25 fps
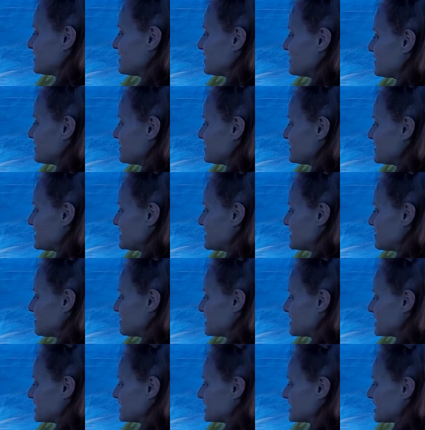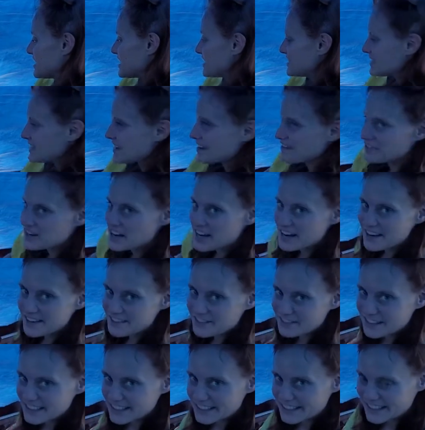We'll see what the Scots have to
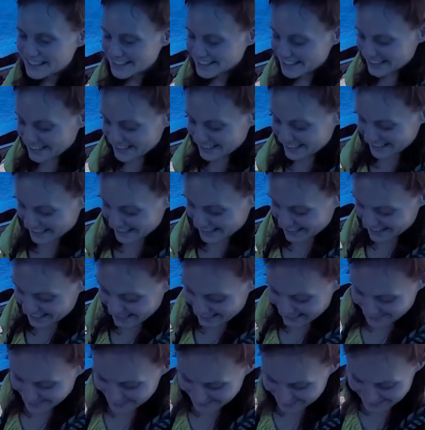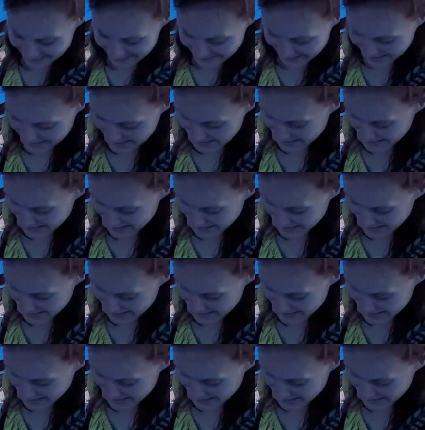offer. All right.